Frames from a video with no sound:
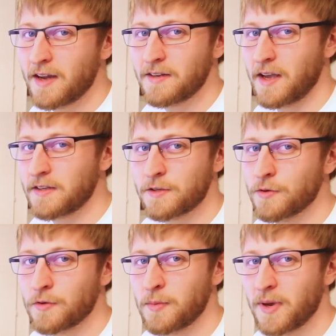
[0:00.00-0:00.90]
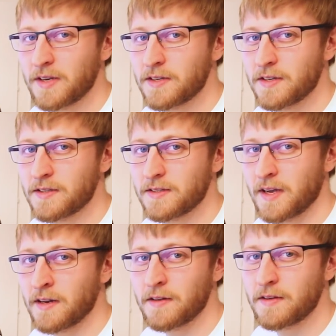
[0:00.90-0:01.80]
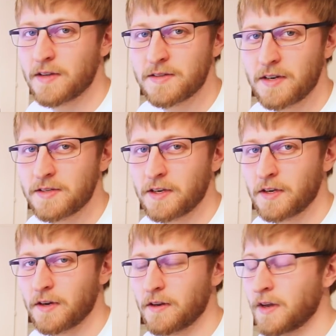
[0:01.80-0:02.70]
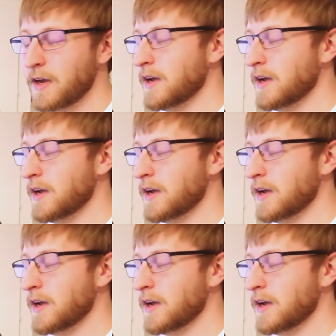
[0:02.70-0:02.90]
takes 2 or 3 pictures and considers it good.